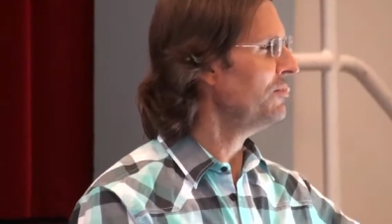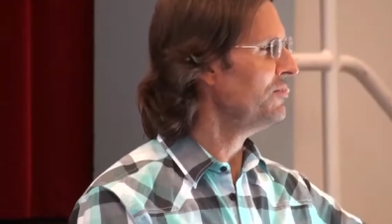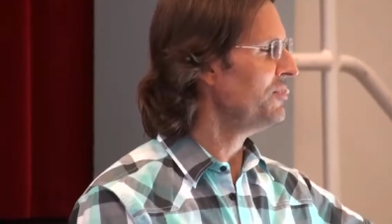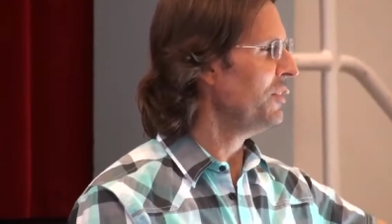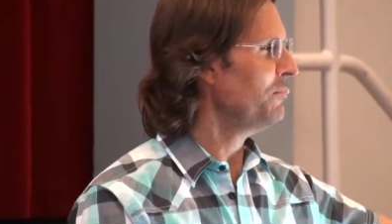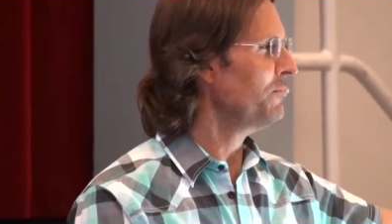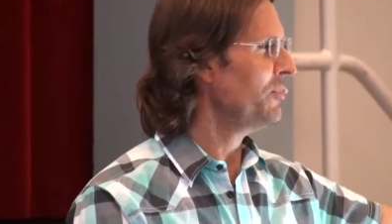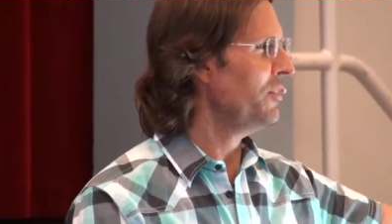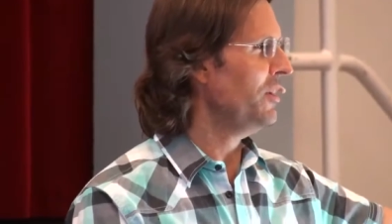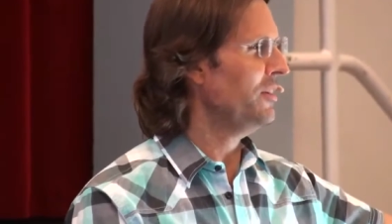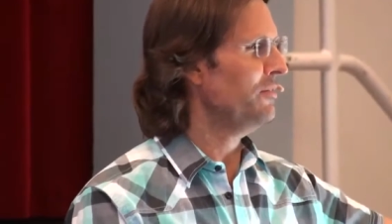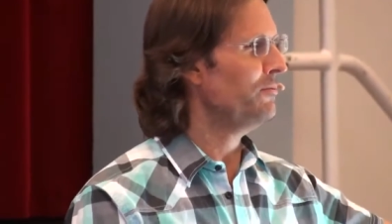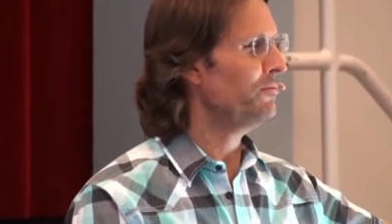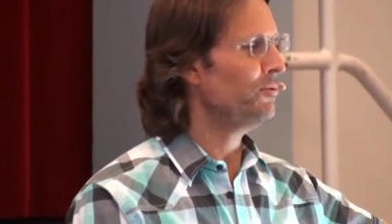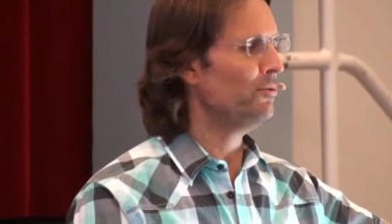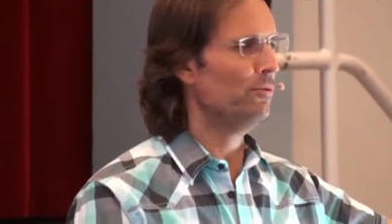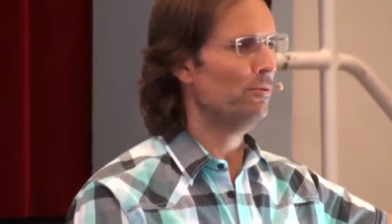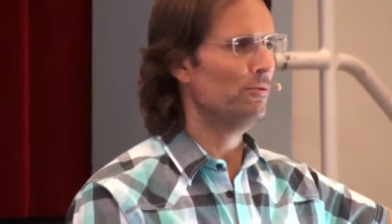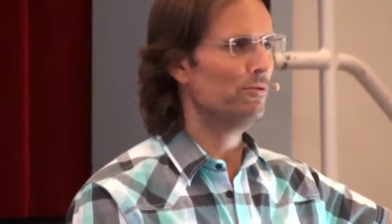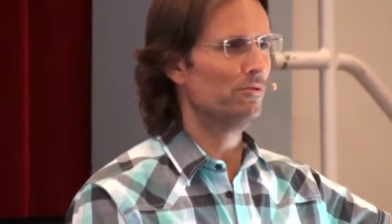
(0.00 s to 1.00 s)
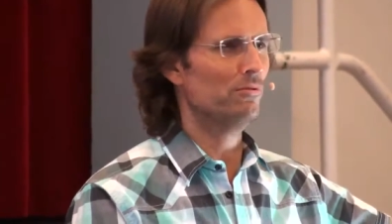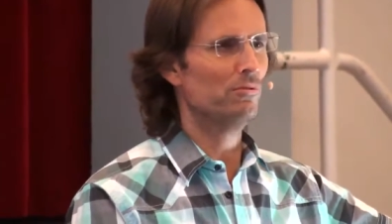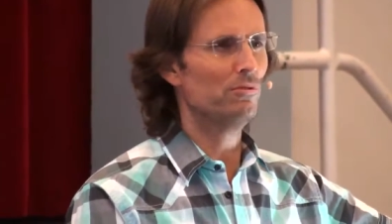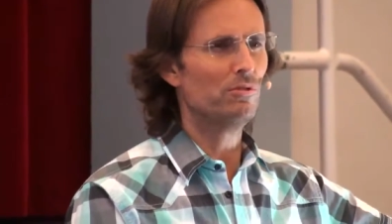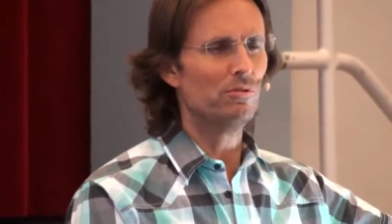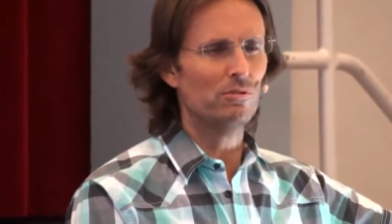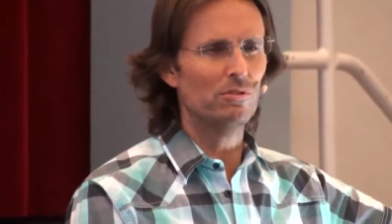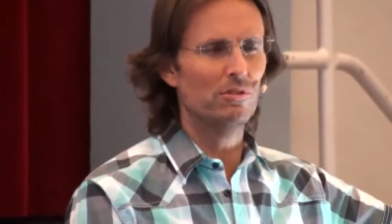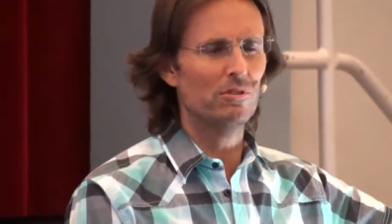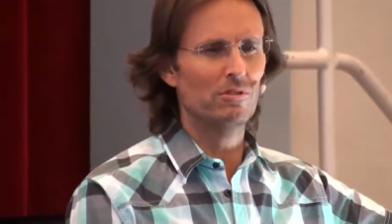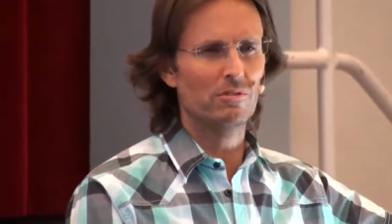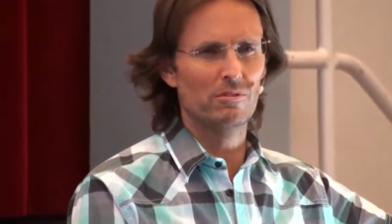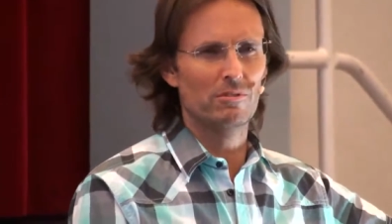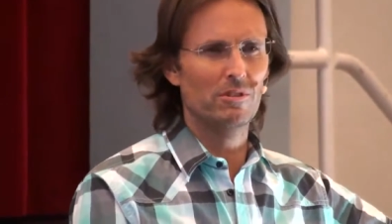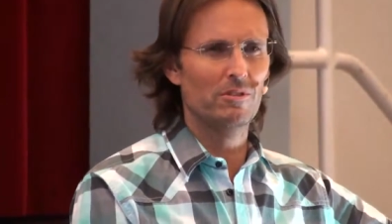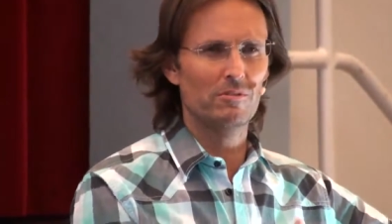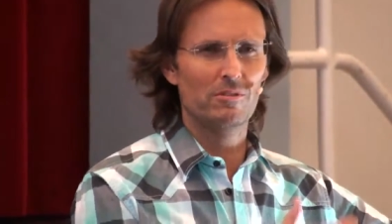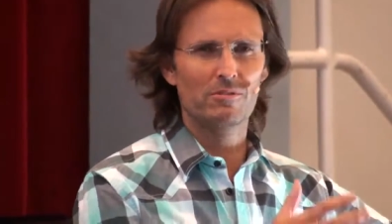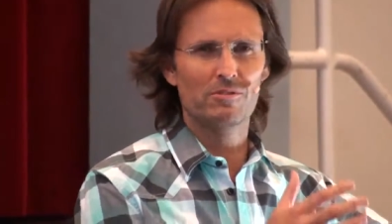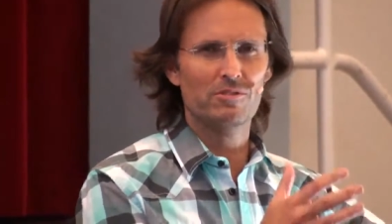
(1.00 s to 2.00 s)
some kind of causal
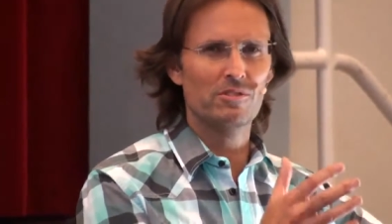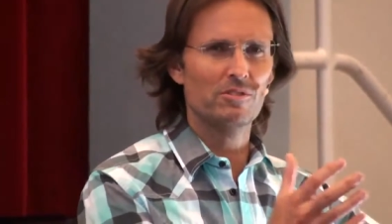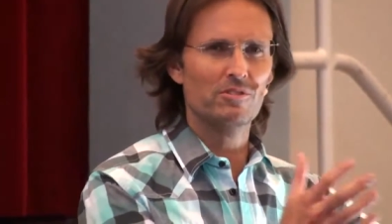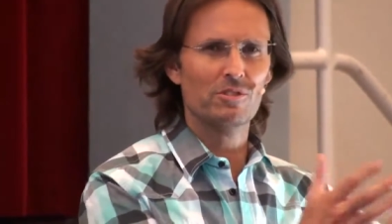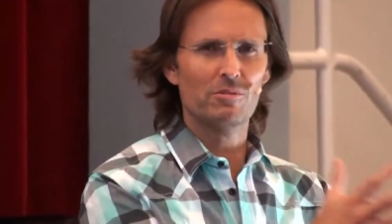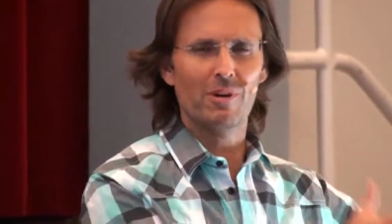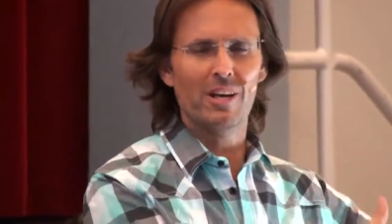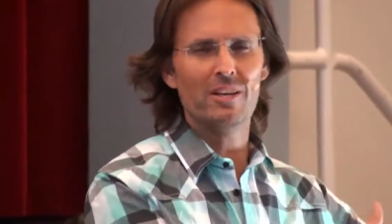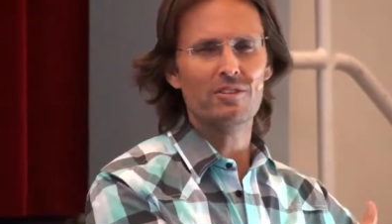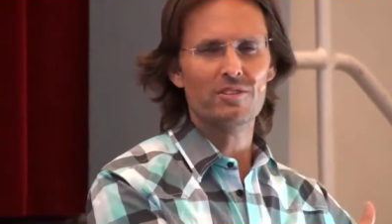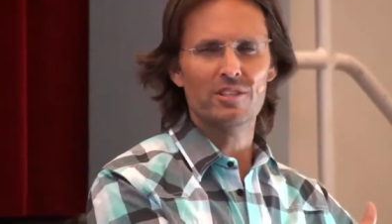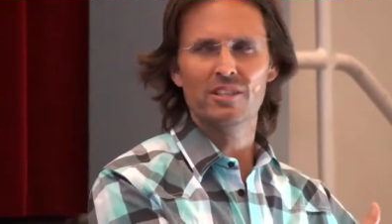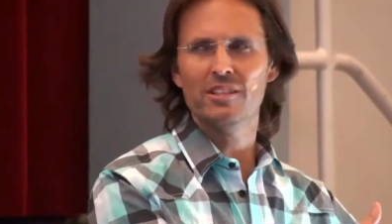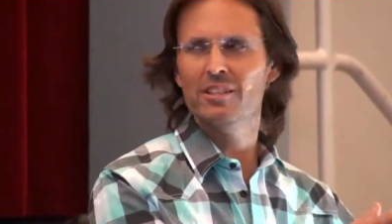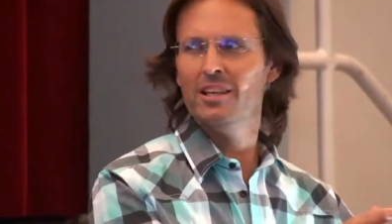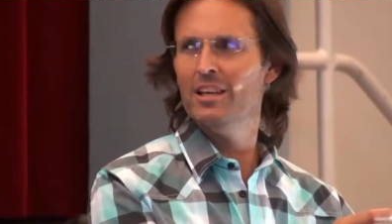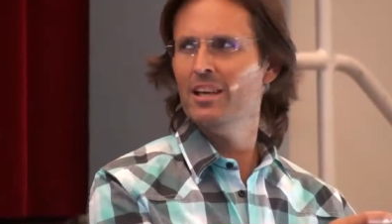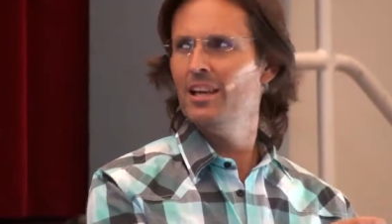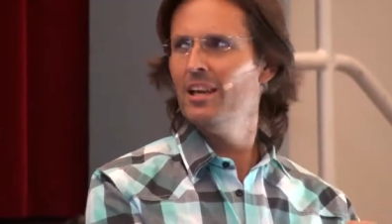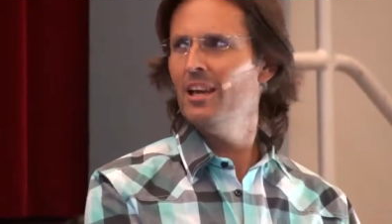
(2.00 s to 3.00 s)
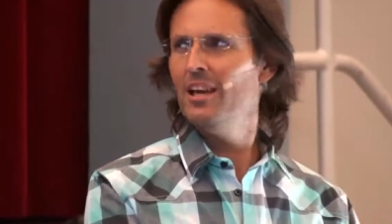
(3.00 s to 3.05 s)
situation.